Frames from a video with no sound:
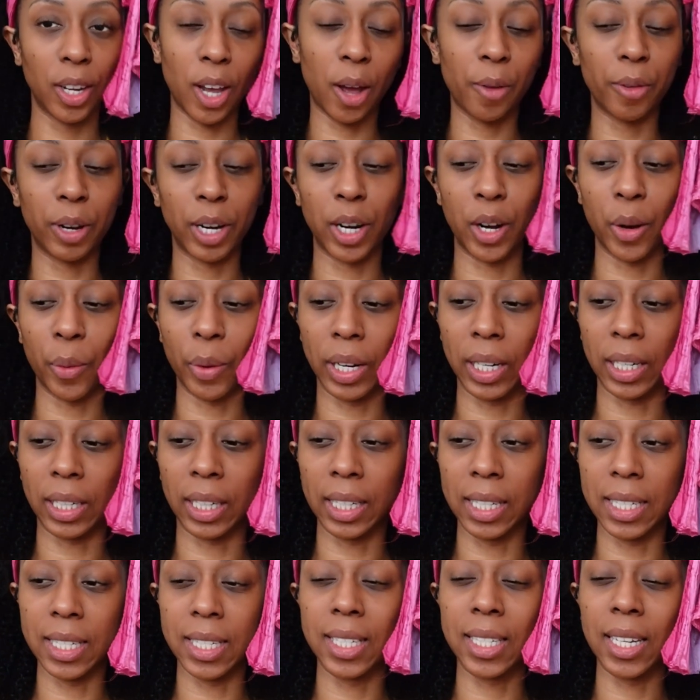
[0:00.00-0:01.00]
Y'all already know what it
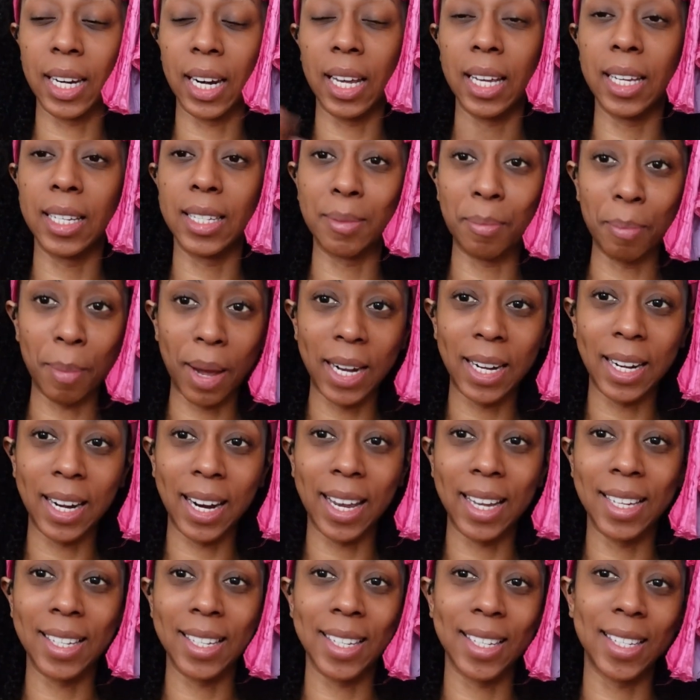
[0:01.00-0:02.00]
is. Today is
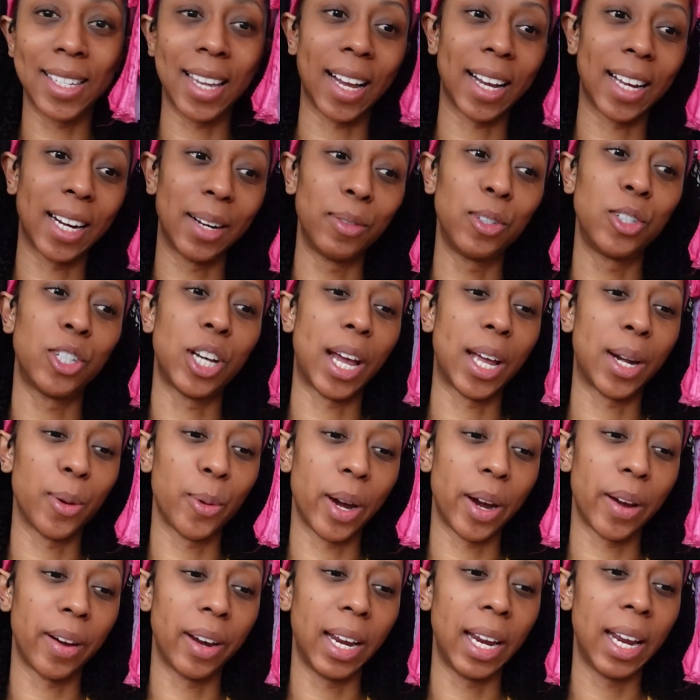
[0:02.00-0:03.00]
Monday. It's the second of
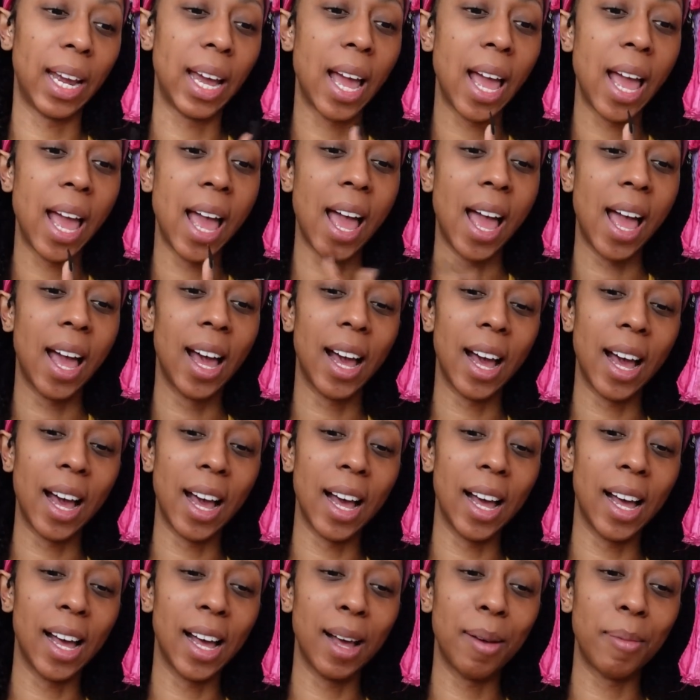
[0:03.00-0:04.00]
January.
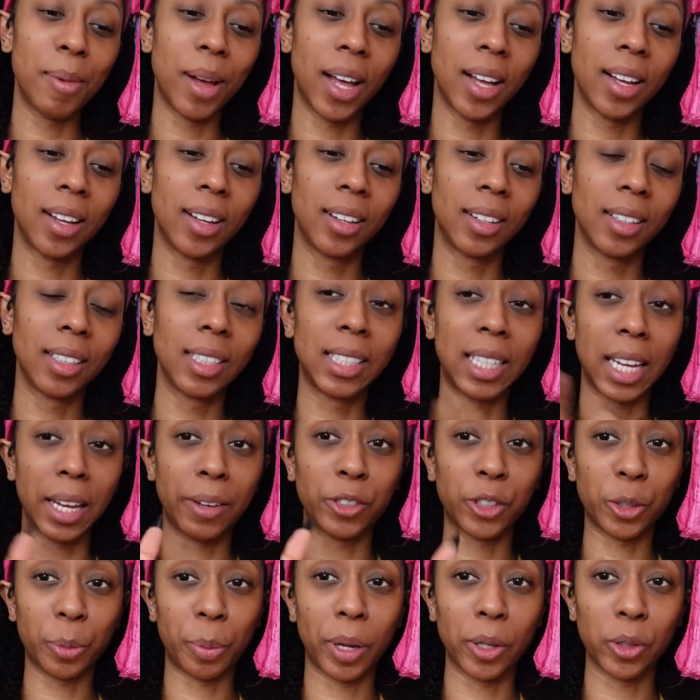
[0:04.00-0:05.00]
Um,
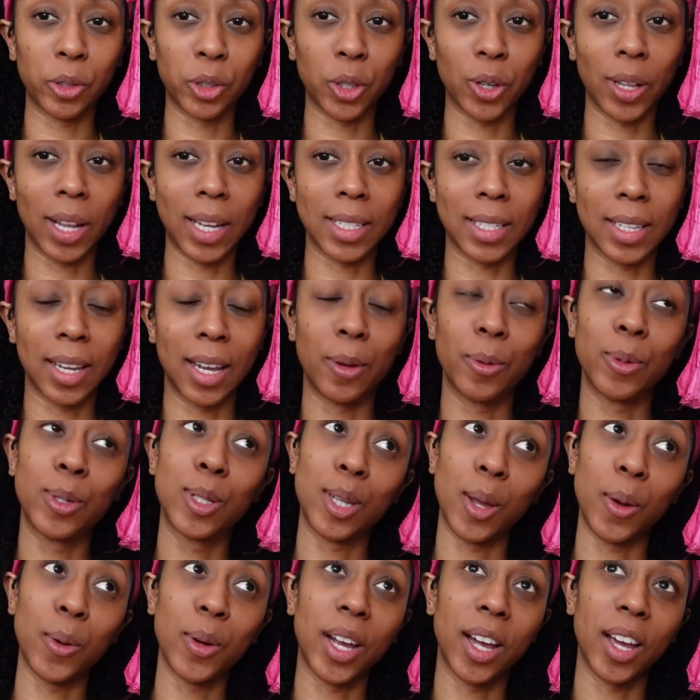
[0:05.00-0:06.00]
Dave Chappelle show last night
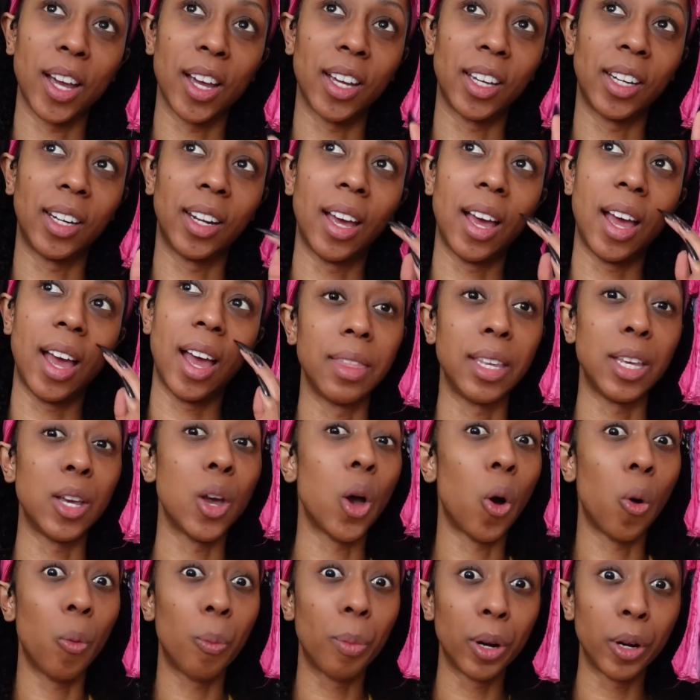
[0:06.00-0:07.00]
was so good. The
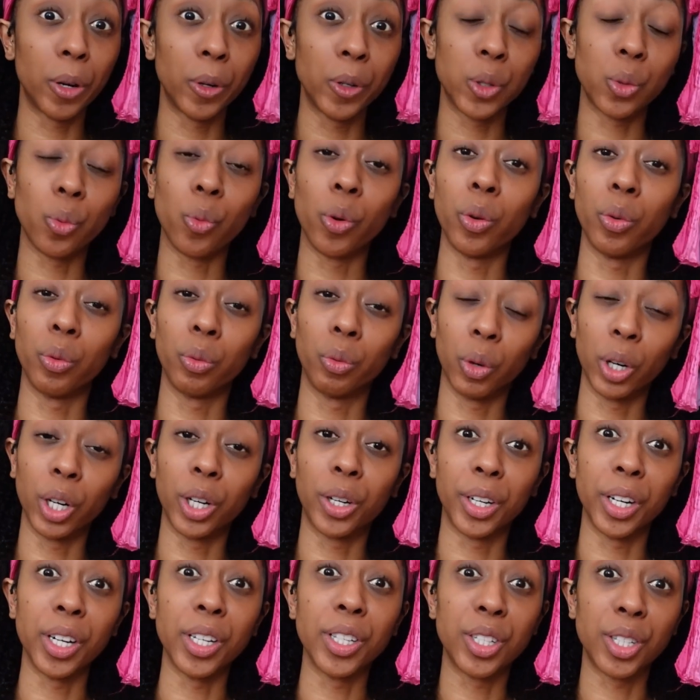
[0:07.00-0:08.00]
openers were, were
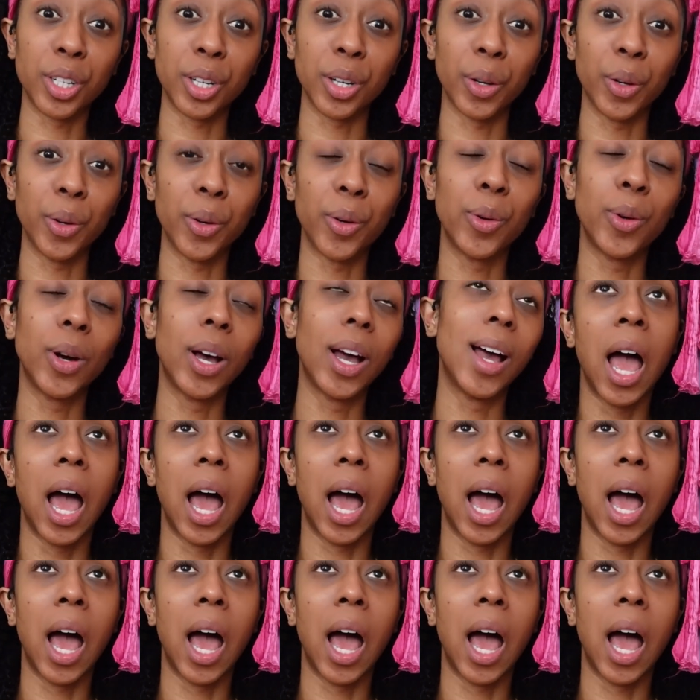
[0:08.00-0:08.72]
good too.